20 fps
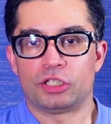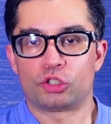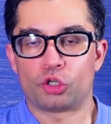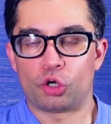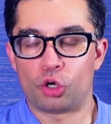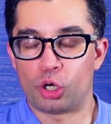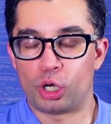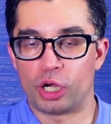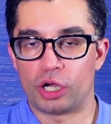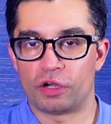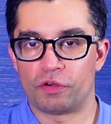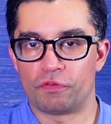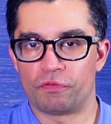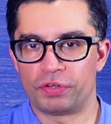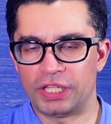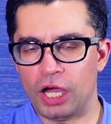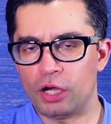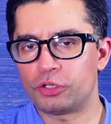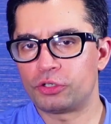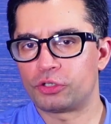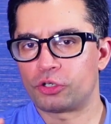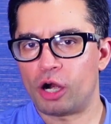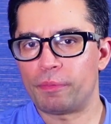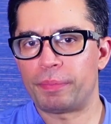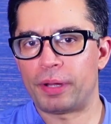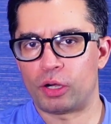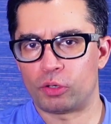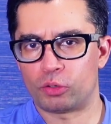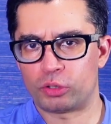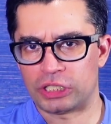So without
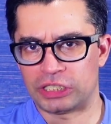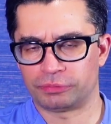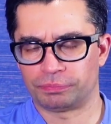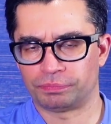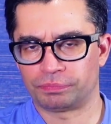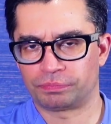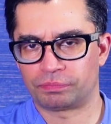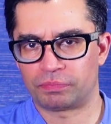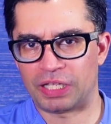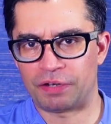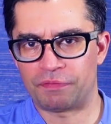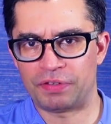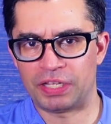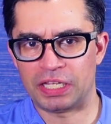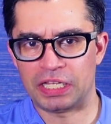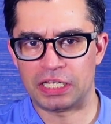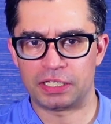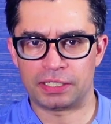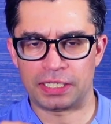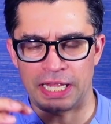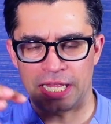dropout, that we